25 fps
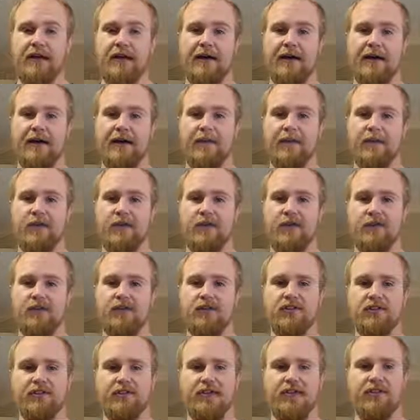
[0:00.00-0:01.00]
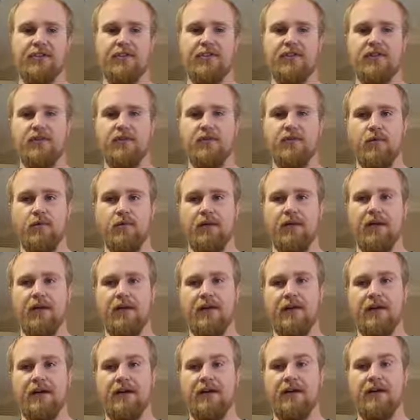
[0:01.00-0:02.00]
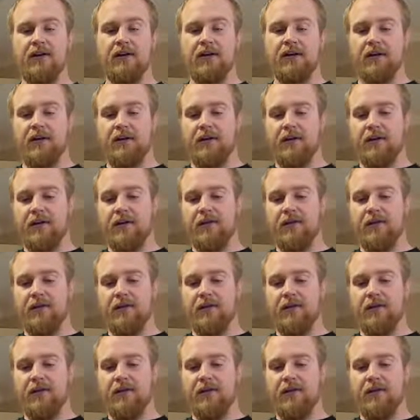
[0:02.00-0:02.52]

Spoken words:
Just kind of putting the word out there,